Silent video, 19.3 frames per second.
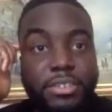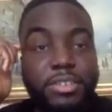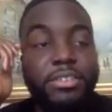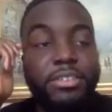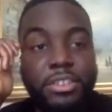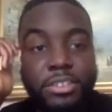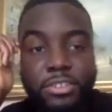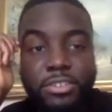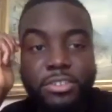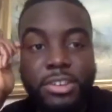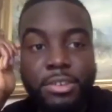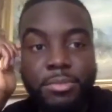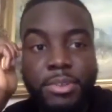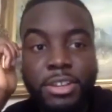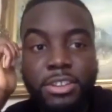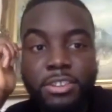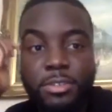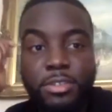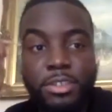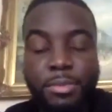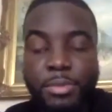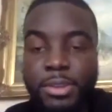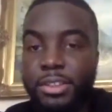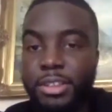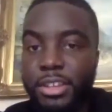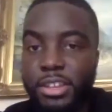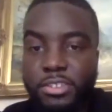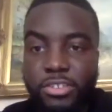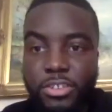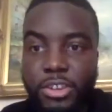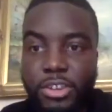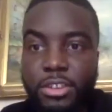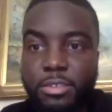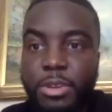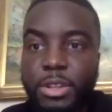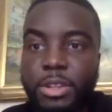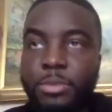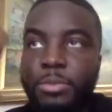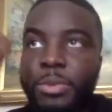t-shirts come out. This is coming out next year,
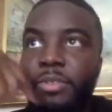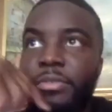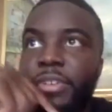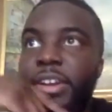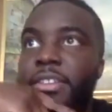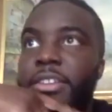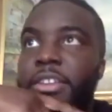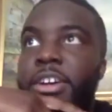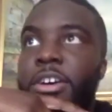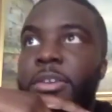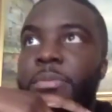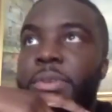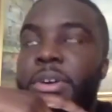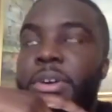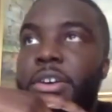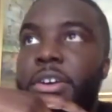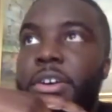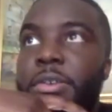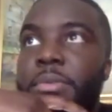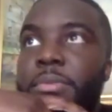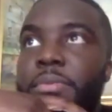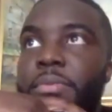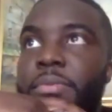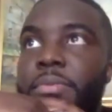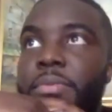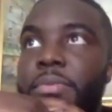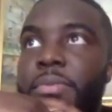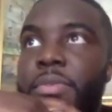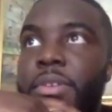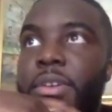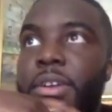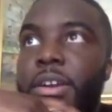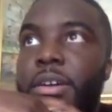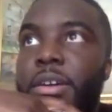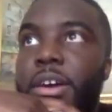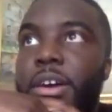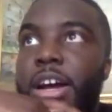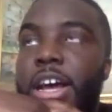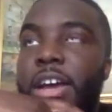one I'm wearing right now. But
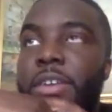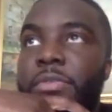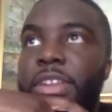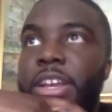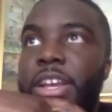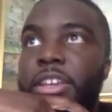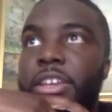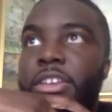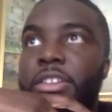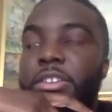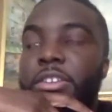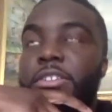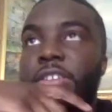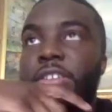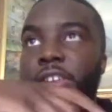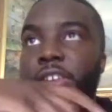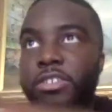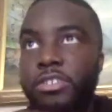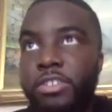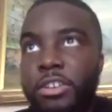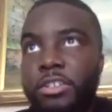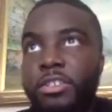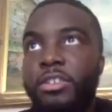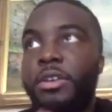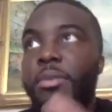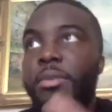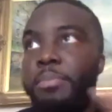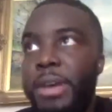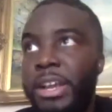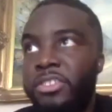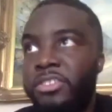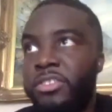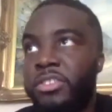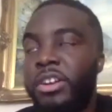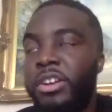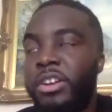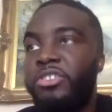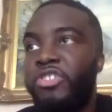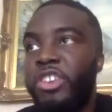I have like t-shirts, I've got badges, I've got
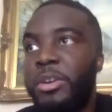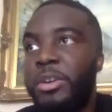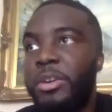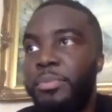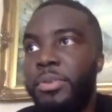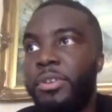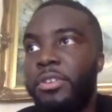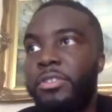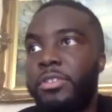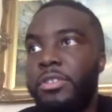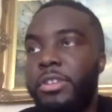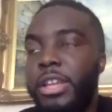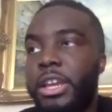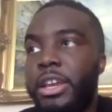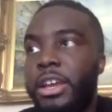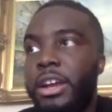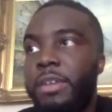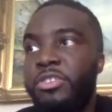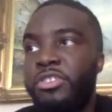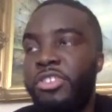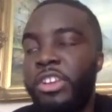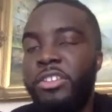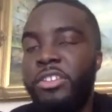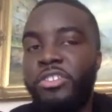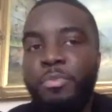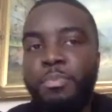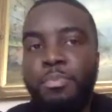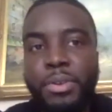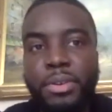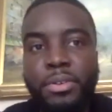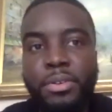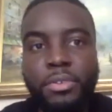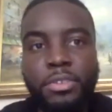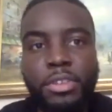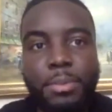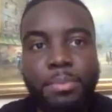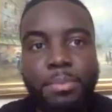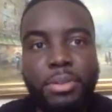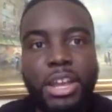jumpers. So like I'm just trying to just build a
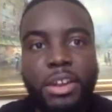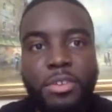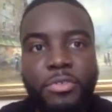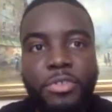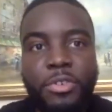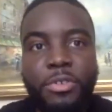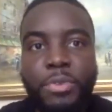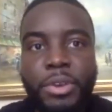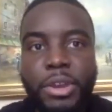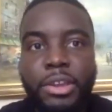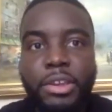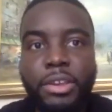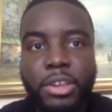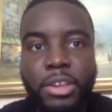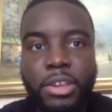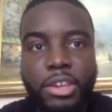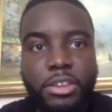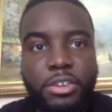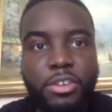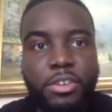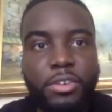platform where you can